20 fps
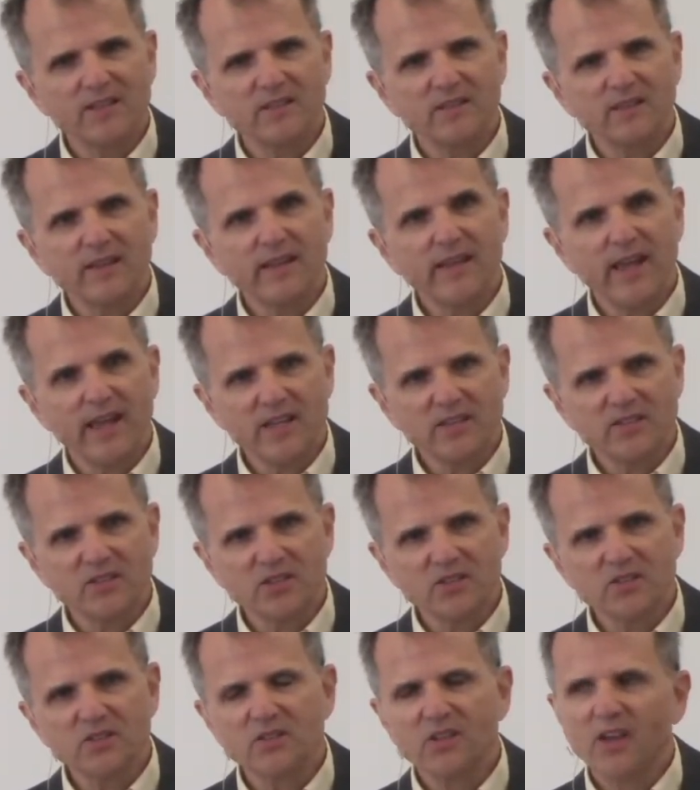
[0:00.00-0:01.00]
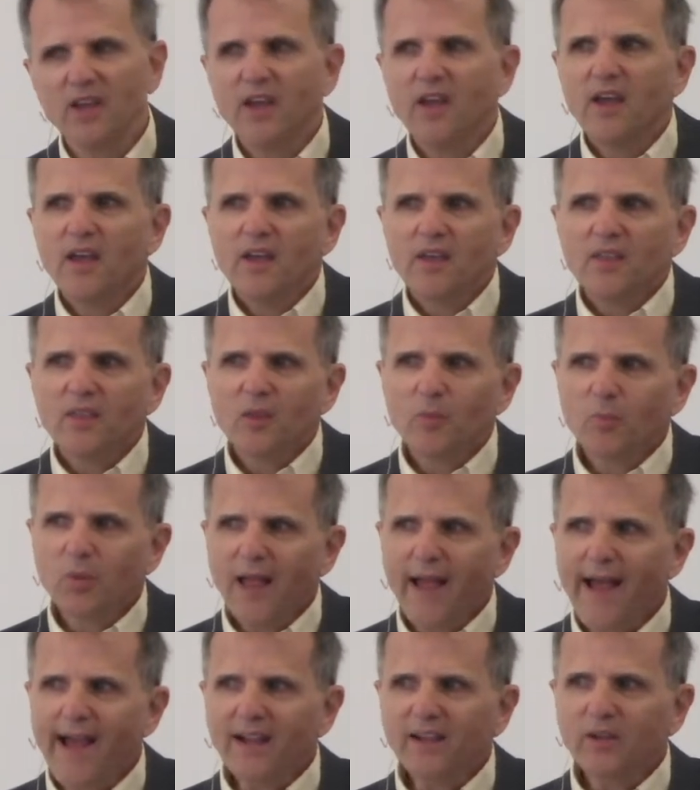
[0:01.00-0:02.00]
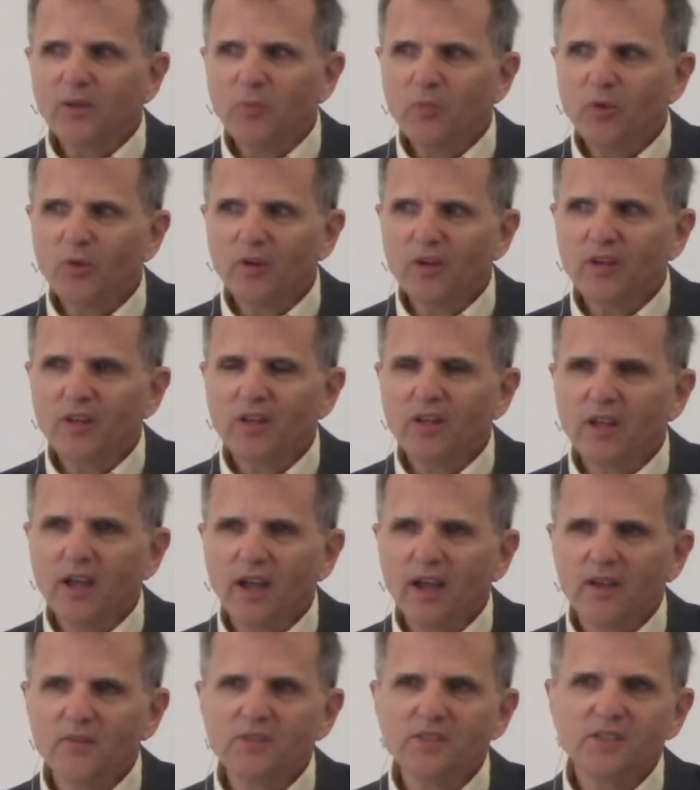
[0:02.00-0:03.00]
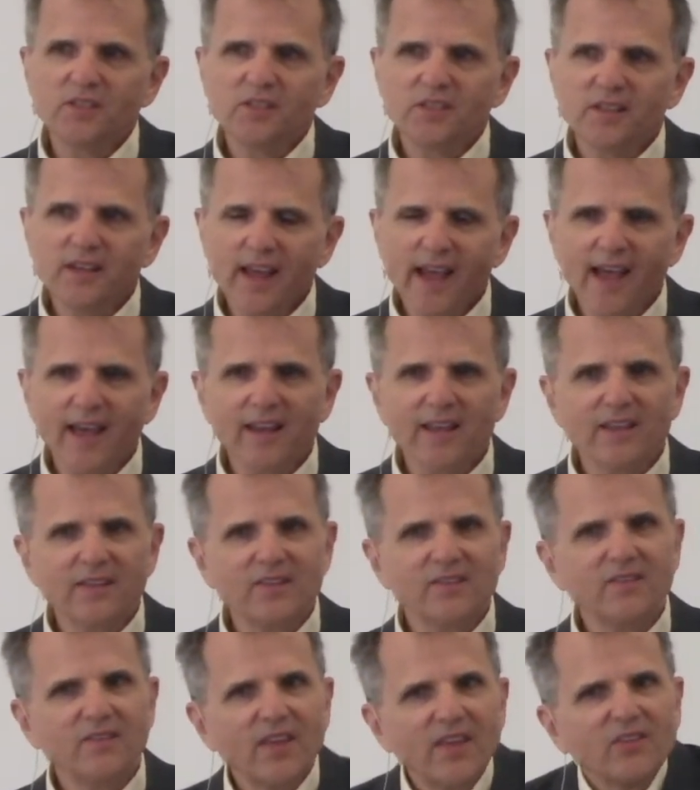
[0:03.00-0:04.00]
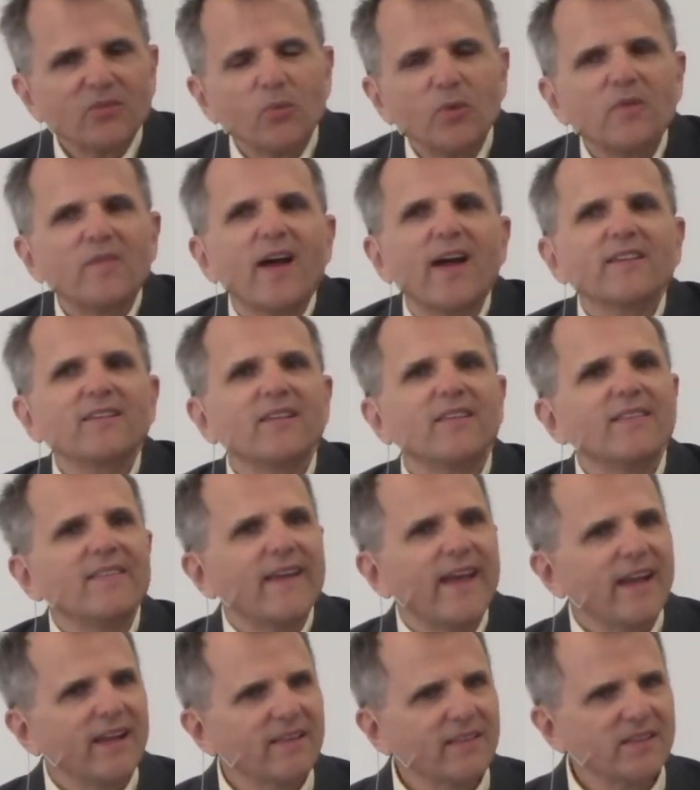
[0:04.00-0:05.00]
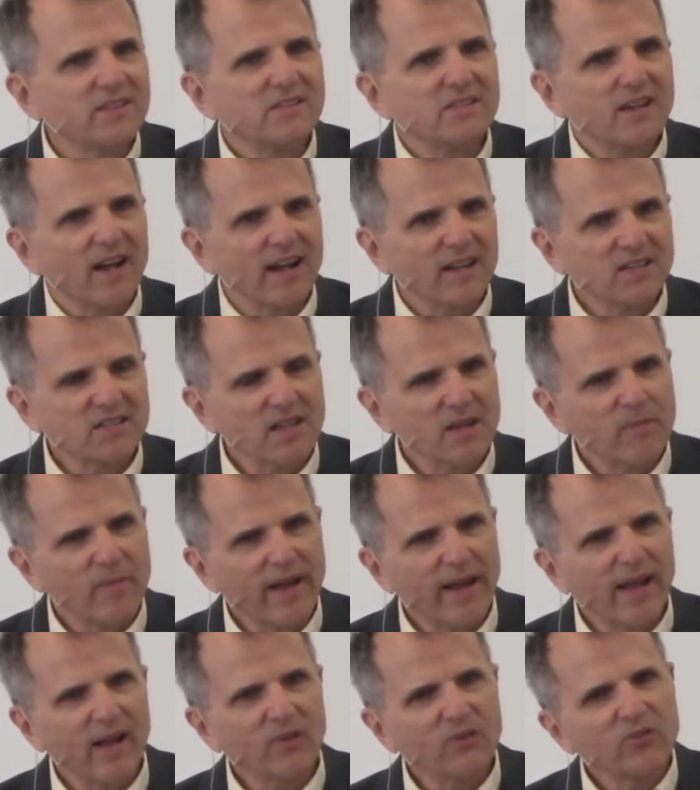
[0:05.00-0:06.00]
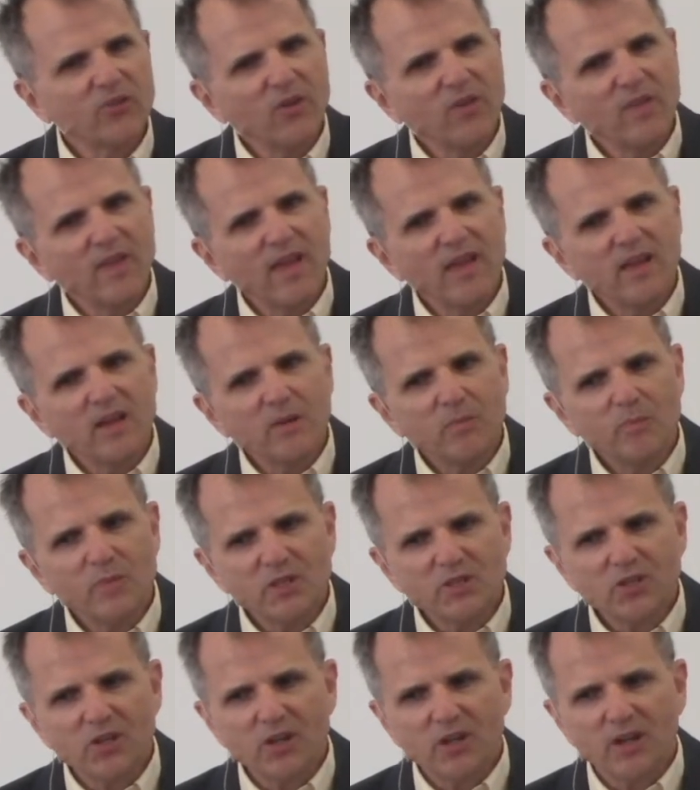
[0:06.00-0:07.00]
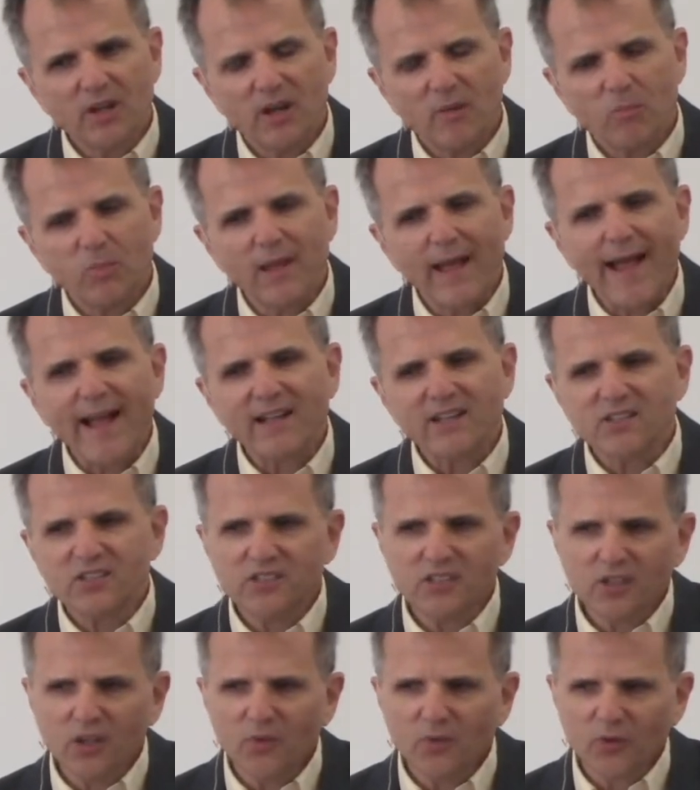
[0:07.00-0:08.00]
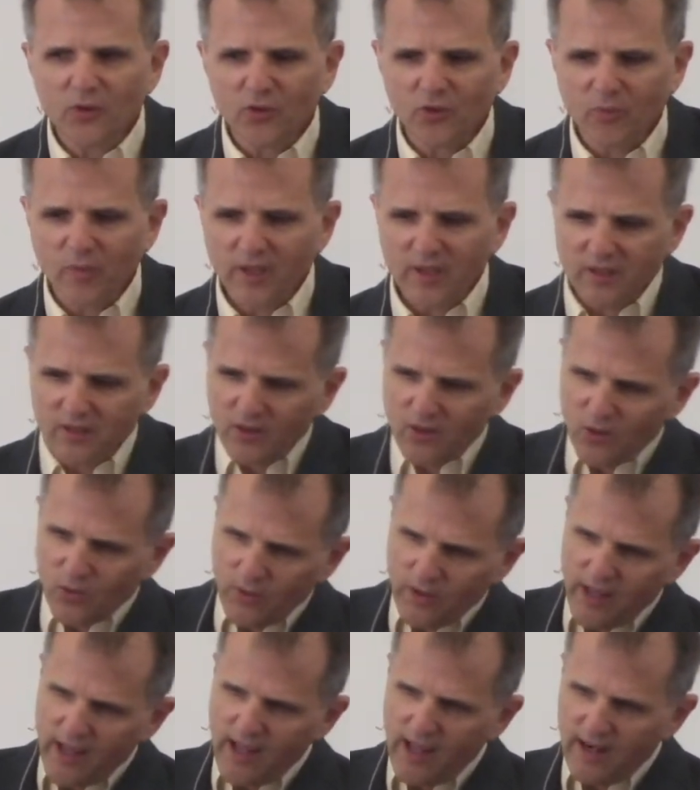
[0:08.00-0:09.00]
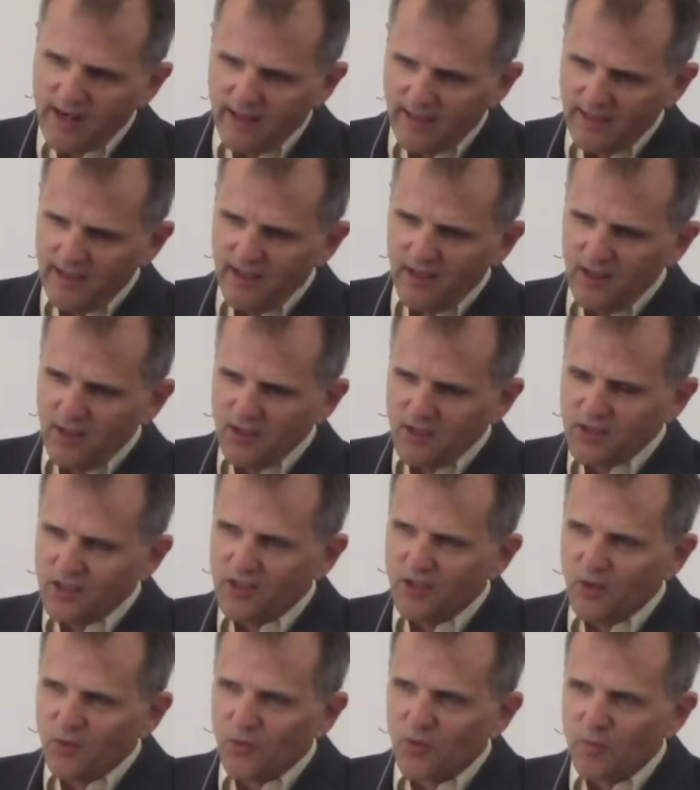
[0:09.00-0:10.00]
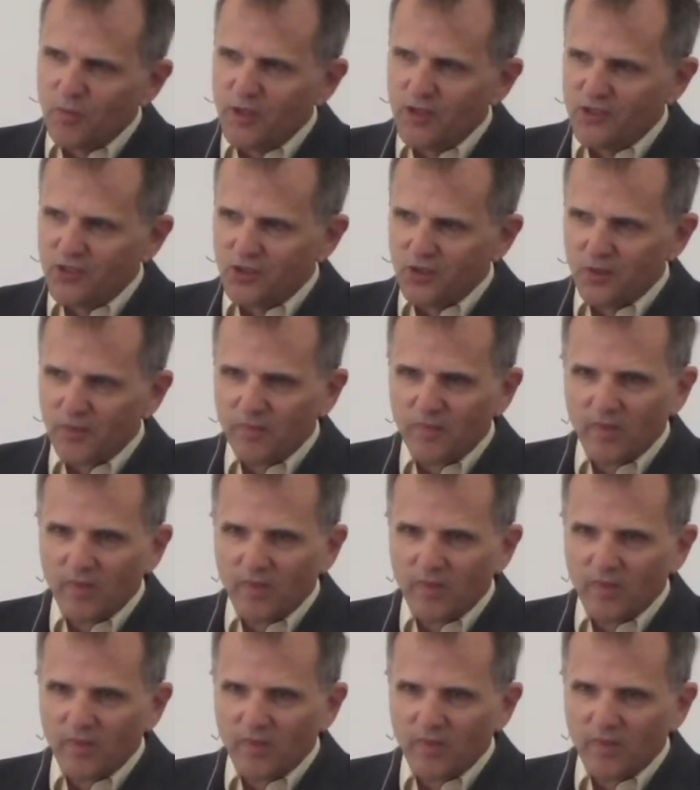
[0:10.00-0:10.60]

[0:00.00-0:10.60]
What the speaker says: cases, the black community of Cincinnati says, we've got to thank this guy somehow. So they commission a black silversmith to create a little silver pitcher.